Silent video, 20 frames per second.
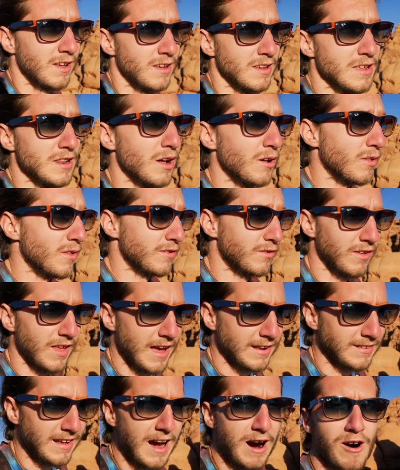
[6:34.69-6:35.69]
you know, this
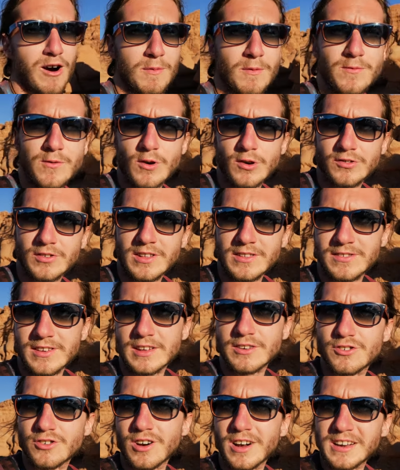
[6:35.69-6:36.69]
last hour before
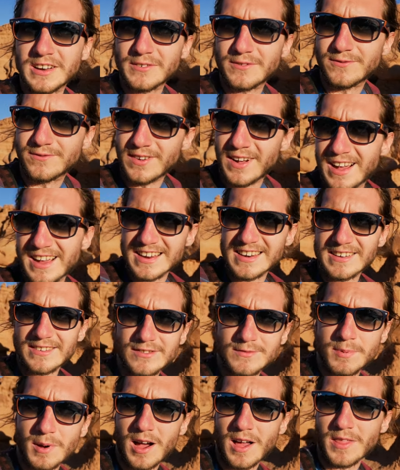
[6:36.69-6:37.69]
sunset, trying to find a
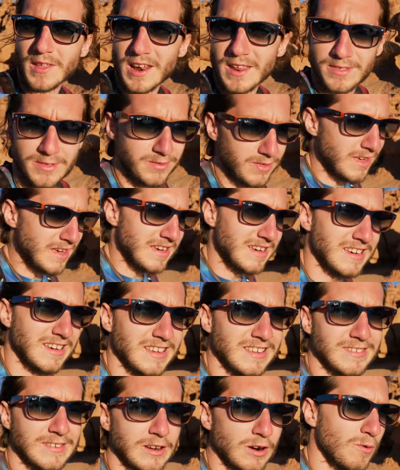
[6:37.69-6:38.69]
spot that I think
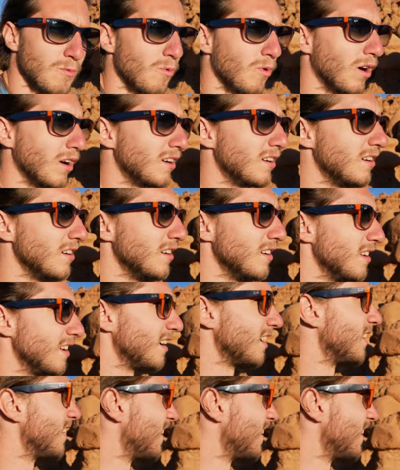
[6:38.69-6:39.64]
is gonna work good, and